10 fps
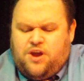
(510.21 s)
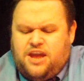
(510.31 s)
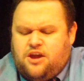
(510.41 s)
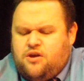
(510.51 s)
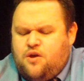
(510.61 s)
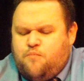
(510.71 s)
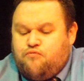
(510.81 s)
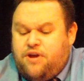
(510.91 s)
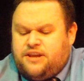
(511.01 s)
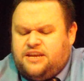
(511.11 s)
"We
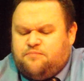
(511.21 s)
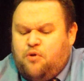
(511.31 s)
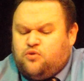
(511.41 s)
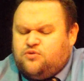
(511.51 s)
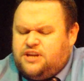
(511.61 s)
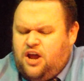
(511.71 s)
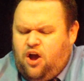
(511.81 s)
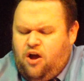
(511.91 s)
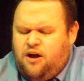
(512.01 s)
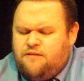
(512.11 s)
could break these bottles in
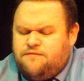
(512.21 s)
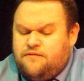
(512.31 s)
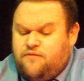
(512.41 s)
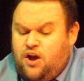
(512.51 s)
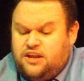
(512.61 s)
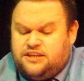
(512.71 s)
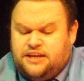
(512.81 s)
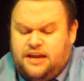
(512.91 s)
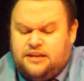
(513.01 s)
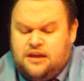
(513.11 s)
half," Violet
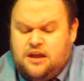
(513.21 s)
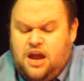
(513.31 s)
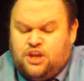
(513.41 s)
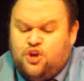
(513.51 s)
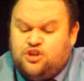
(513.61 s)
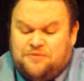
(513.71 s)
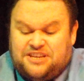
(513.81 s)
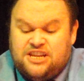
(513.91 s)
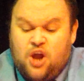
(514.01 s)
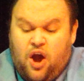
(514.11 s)
said, "and use
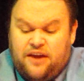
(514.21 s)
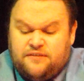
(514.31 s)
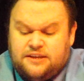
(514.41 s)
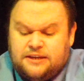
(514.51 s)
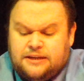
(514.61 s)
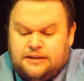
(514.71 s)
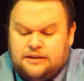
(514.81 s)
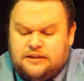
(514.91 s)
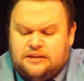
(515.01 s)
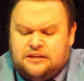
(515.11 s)
them as knives,
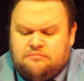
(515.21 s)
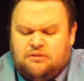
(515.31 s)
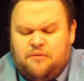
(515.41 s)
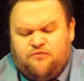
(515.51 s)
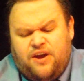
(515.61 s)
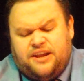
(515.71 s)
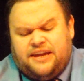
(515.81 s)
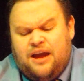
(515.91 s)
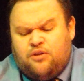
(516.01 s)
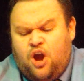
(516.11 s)
but I'm afraid
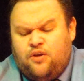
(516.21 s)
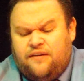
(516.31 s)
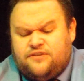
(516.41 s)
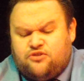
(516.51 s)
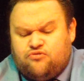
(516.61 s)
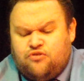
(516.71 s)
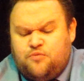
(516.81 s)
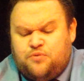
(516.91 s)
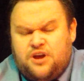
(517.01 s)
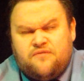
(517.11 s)
that Count Olaf's
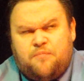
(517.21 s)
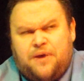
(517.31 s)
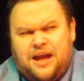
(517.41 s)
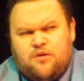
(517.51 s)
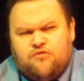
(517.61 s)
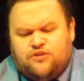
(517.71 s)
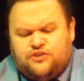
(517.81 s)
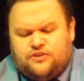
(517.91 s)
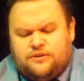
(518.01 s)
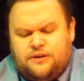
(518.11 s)
troop would overpower
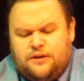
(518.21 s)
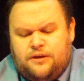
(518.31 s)
us."